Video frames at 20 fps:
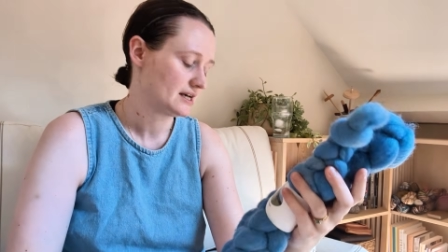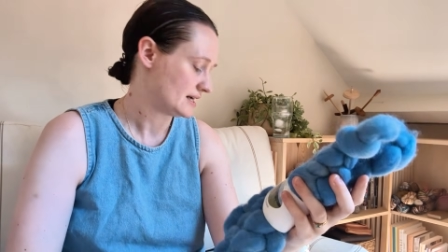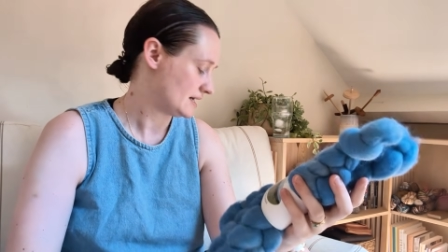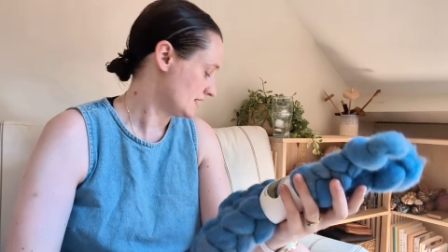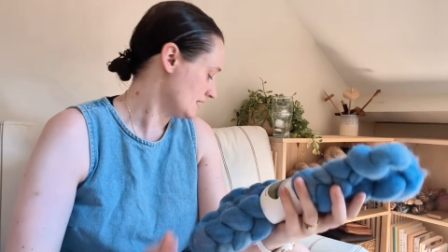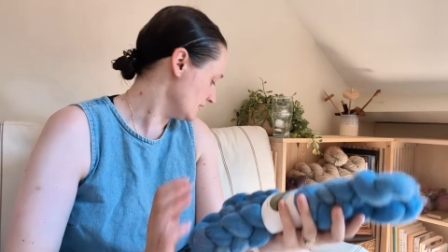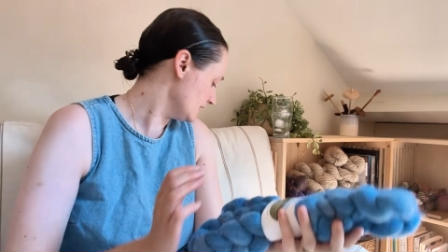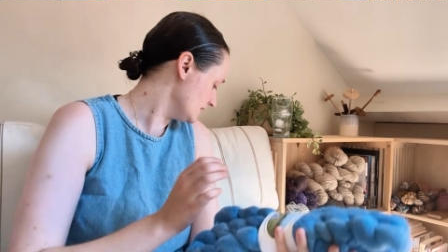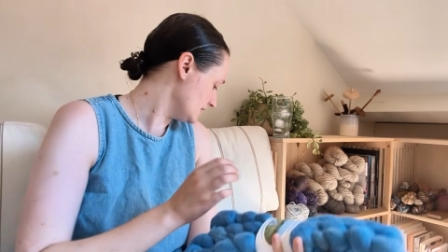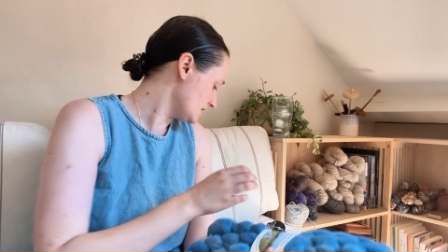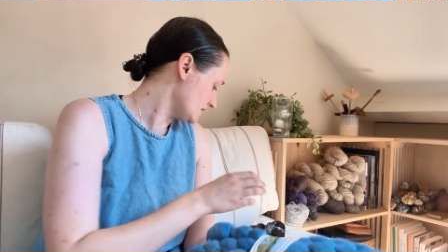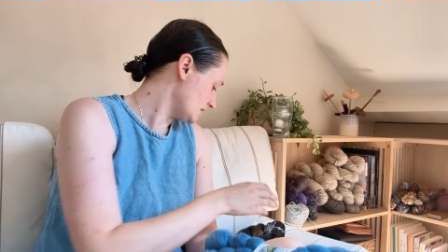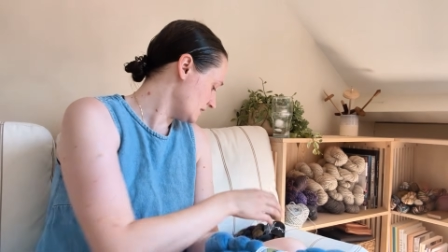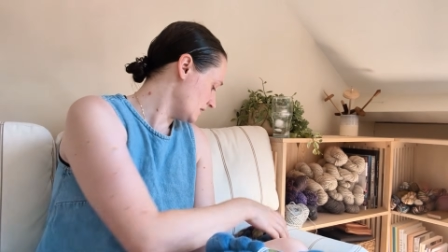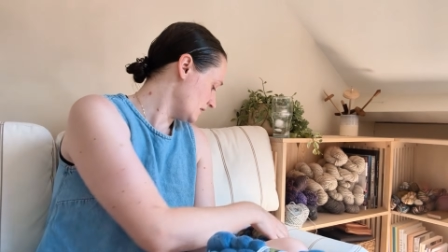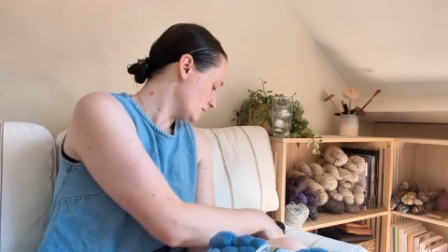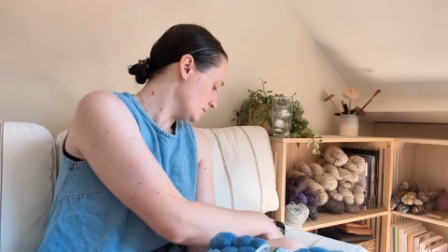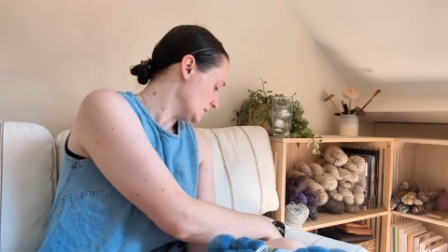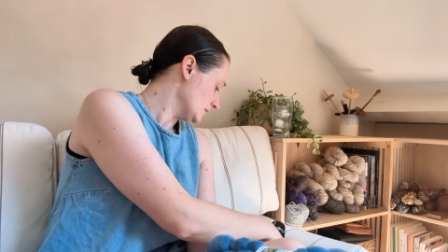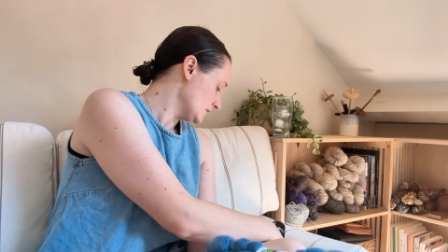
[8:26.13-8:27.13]
And
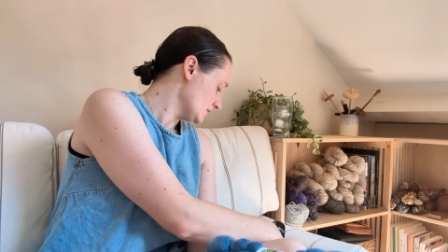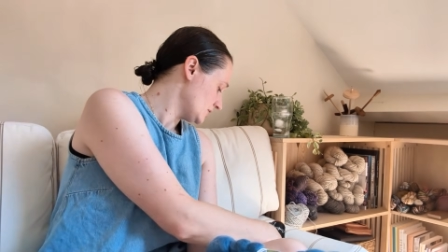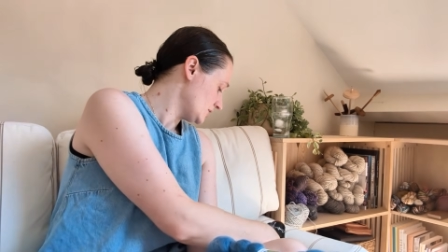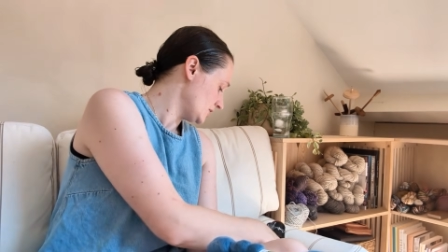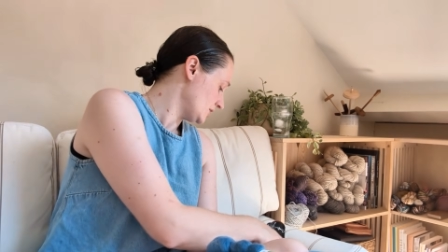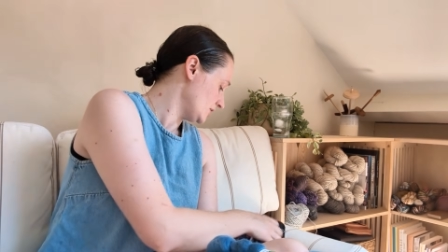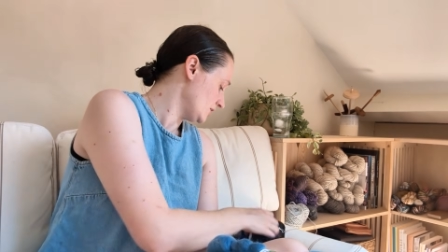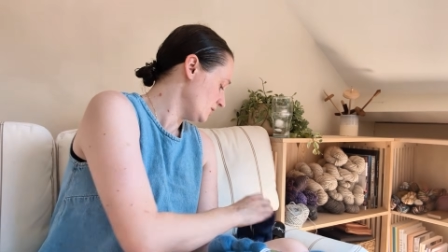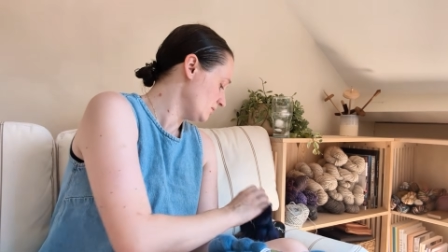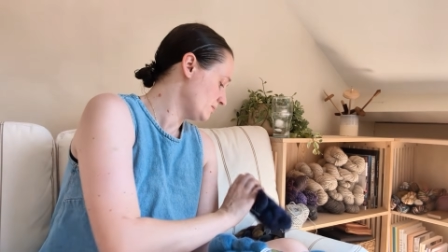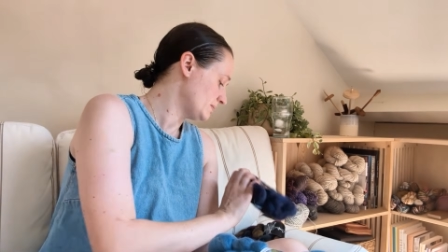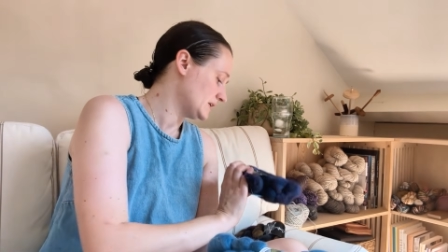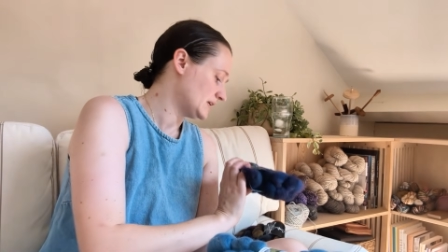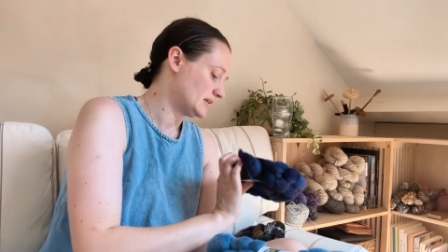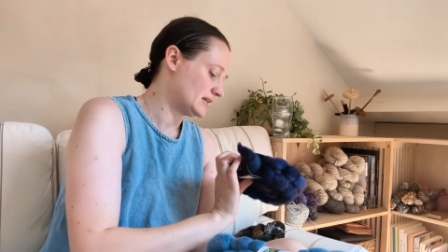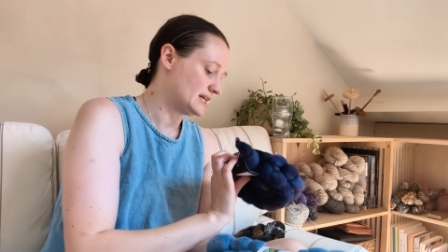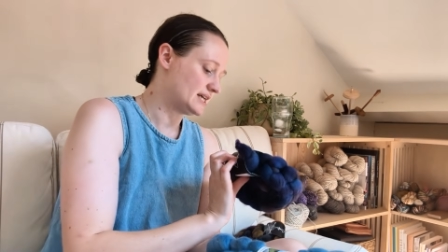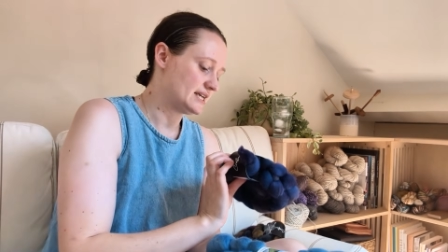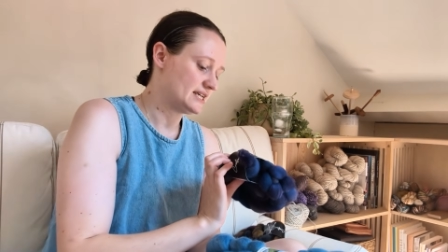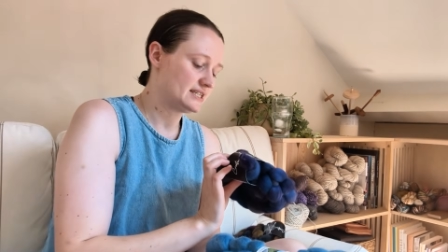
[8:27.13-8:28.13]
I want to
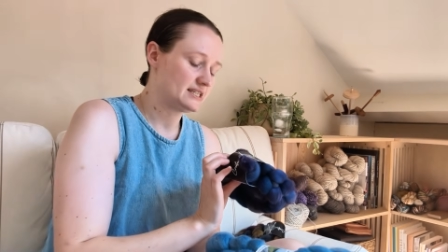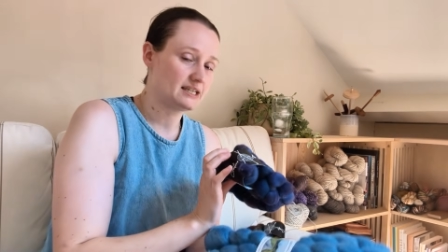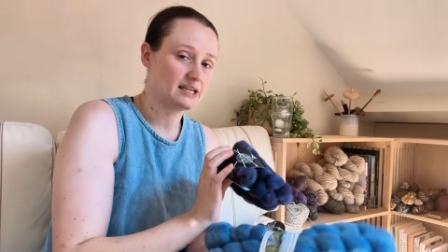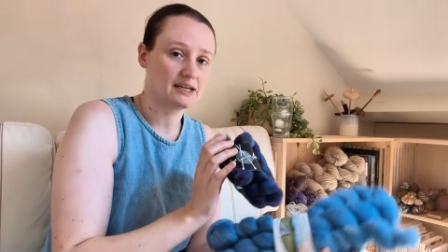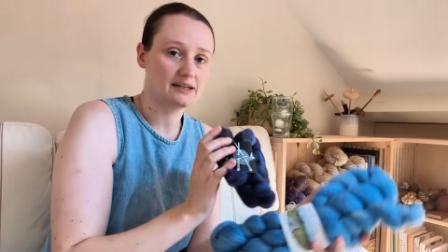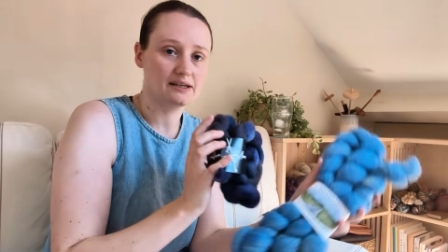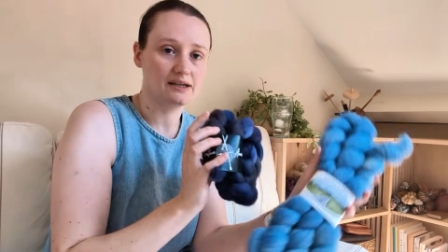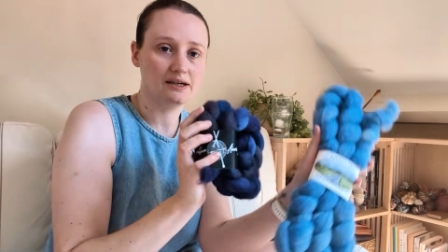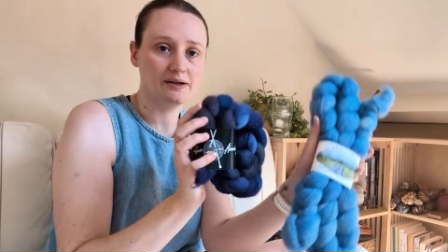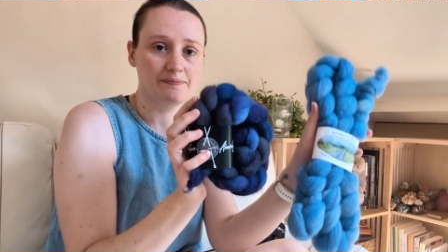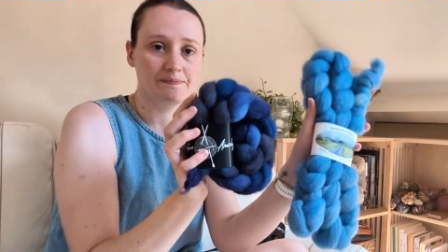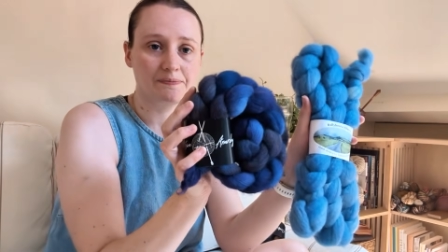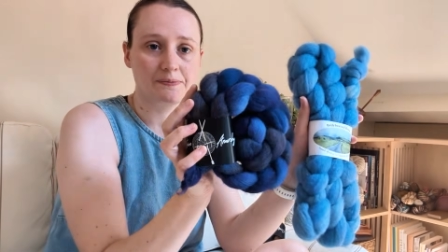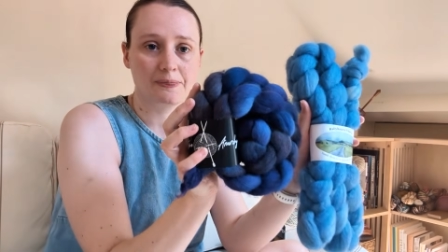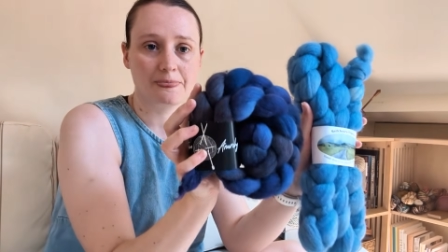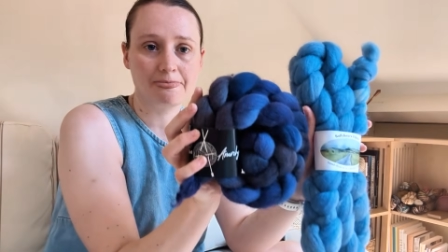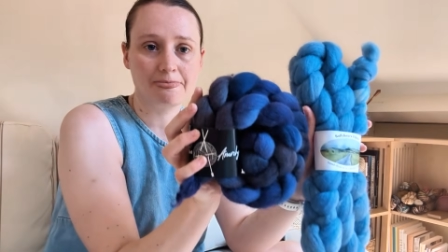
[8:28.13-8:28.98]
ply it together